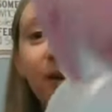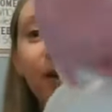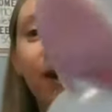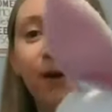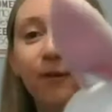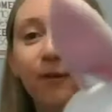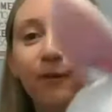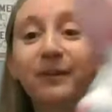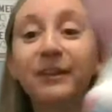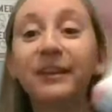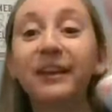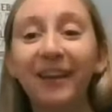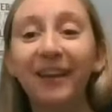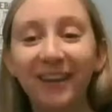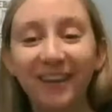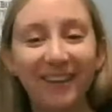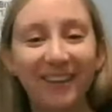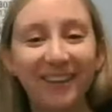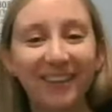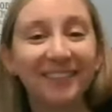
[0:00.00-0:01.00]
Oh, yeah,
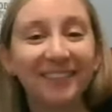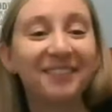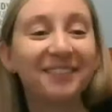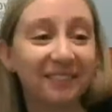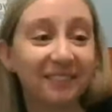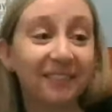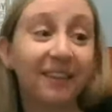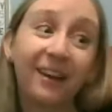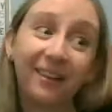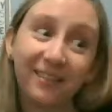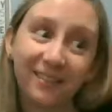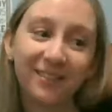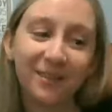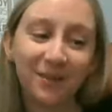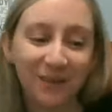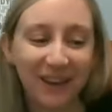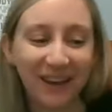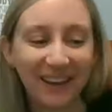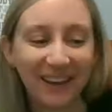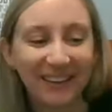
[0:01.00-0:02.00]
it's
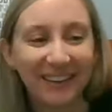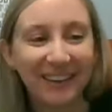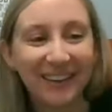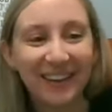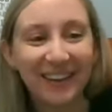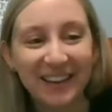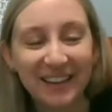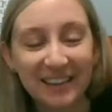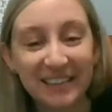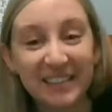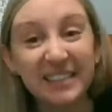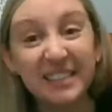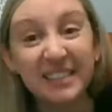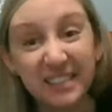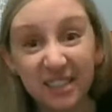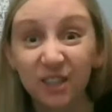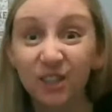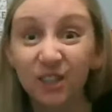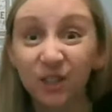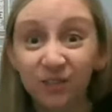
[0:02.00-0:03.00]
okay. He's
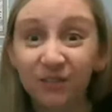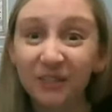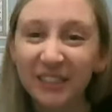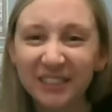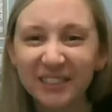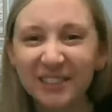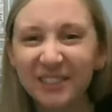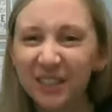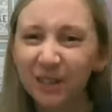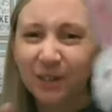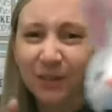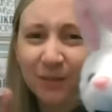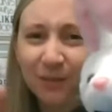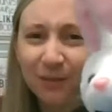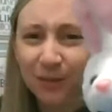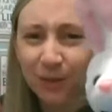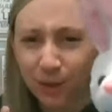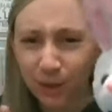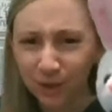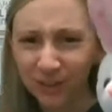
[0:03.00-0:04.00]
still
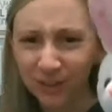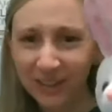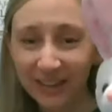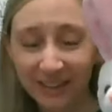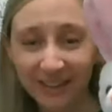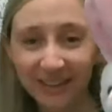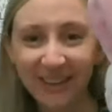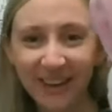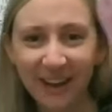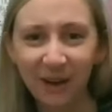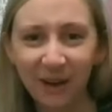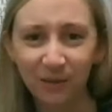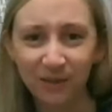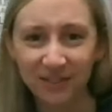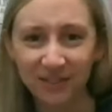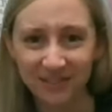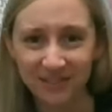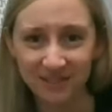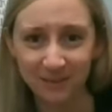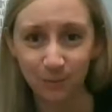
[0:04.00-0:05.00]
learning how
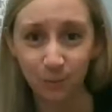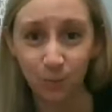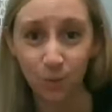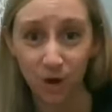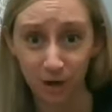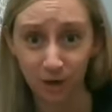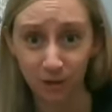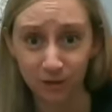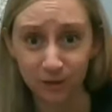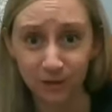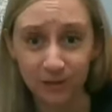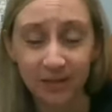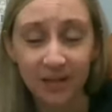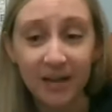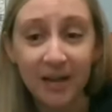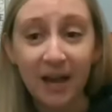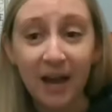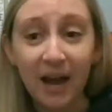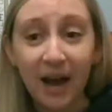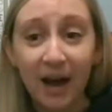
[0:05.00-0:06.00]
this works.
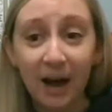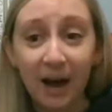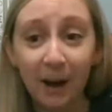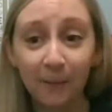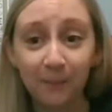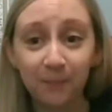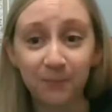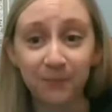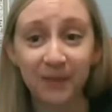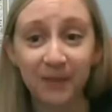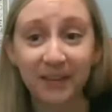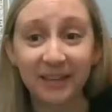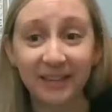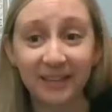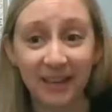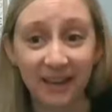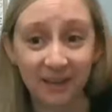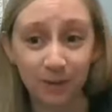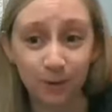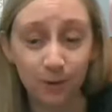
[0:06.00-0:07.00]

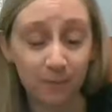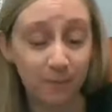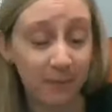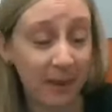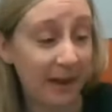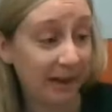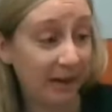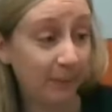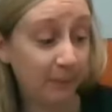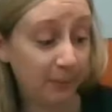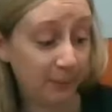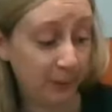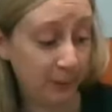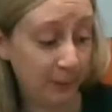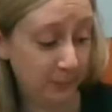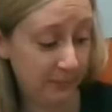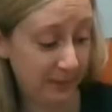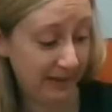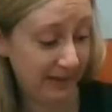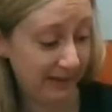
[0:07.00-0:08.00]
Yeah, you can back up a
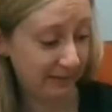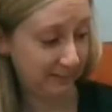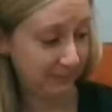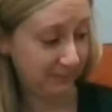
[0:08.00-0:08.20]
little bit.